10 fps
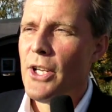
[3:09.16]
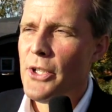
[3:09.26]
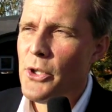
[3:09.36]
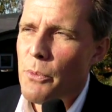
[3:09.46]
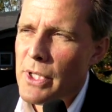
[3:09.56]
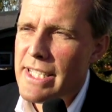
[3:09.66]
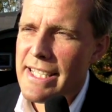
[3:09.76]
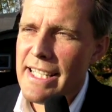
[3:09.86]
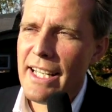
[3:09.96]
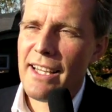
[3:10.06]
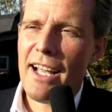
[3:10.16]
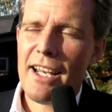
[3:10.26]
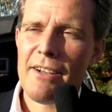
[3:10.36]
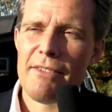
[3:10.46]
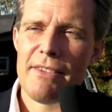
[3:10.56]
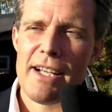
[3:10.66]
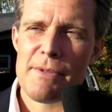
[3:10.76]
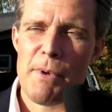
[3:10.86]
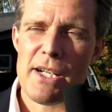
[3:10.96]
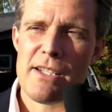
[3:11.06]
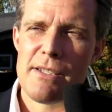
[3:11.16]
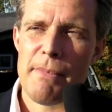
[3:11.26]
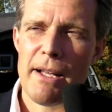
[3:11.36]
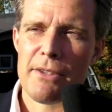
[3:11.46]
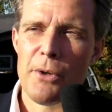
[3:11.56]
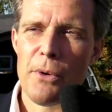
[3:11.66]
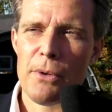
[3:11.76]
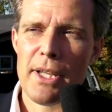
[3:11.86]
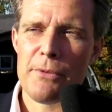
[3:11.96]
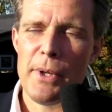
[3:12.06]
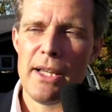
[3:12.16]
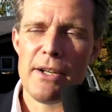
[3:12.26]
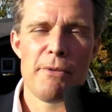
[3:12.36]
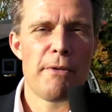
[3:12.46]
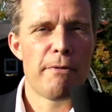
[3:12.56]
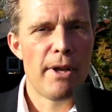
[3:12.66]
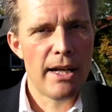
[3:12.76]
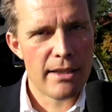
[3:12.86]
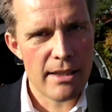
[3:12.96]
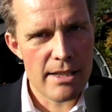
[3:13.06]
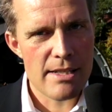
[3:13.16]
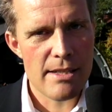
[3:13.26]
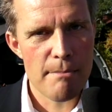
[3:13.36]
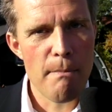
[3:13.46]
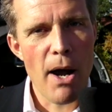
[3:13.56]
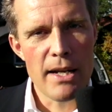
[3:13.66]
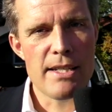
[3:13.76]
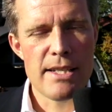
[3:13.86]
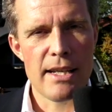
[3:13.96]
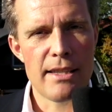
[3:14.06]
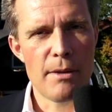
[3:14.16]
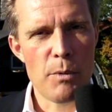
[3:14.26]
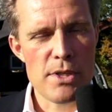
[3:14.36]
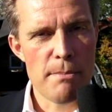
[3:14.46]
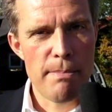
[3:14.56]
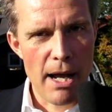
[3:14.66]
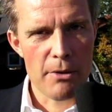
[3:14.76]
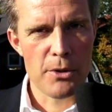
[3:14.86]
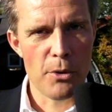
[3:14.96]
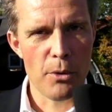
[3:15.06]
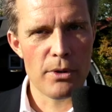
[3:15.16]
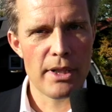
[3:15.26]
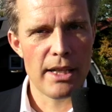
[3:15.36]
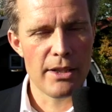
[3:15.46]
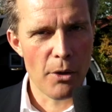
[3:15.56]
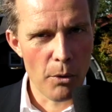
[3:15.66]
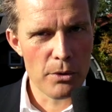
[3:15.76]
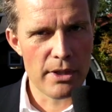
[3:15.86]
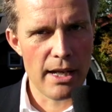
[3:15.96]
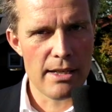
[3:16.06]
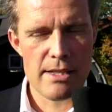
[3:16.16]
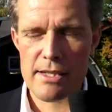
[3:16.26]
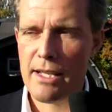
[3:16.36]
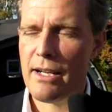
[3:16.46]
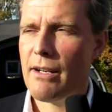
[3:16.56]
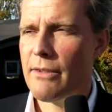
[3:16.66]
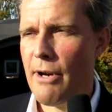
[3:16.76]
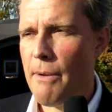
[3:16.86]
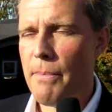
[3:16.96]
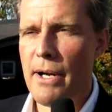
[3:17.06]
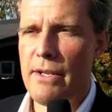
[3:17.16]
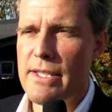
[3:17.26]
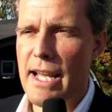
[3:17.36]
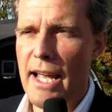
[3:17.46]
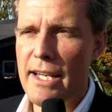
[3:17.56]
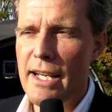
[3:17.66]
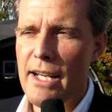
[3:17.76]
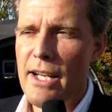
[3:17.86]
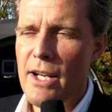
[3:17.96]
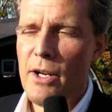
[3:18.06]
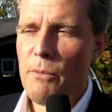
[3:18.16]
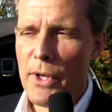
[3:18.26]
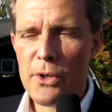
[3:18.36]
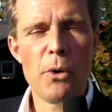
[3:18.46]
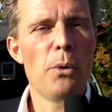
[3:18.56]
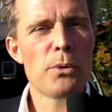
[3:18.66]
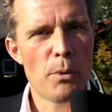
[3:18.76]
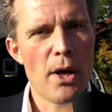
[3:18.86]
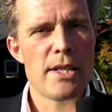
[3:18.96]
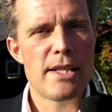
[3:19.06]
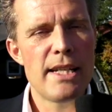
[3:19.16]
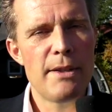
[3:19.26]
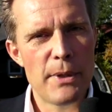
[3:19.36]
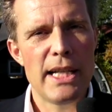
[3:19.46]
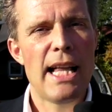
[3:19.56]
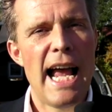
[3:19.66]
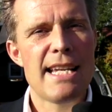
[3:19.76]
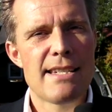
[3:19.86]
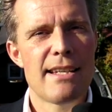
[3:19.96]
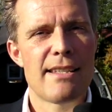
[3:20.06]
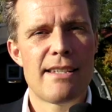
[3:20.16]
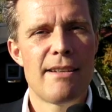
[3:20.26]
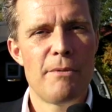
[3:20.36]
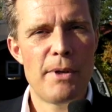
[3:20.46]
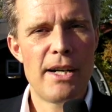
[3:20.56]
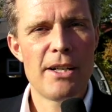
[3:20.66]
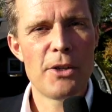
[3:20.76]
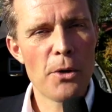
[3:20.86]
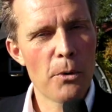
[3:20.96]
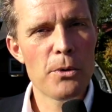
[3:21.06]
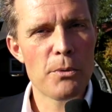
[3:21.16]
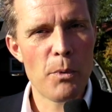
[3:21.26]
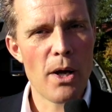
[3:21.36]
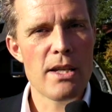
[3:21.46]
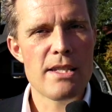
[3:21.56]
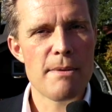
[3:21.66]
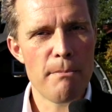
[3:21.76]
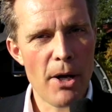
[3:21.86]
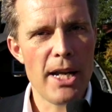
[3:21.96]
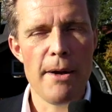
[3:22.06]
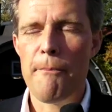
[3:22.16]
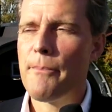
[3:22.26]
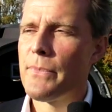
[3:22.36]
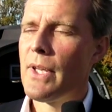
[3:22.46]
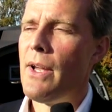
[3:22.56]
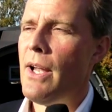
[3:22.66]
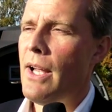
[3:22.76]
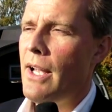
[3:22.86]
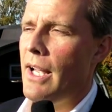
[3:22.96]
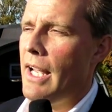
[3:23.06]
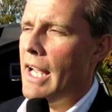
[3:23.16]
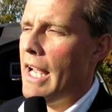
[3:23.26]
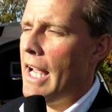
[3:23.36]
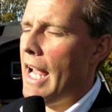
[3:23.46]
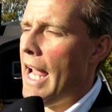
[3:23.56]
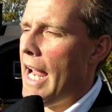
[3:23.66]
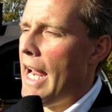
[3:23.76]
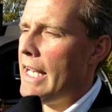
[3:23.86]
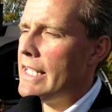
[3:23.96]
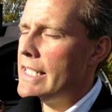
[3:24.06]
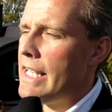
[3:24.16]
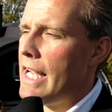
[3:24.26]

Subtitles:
you will see a lot of expressions about gold that really reflect this mindset that was about gold in the old days that our grandparents had, where gold was the real asset, where gold was money. And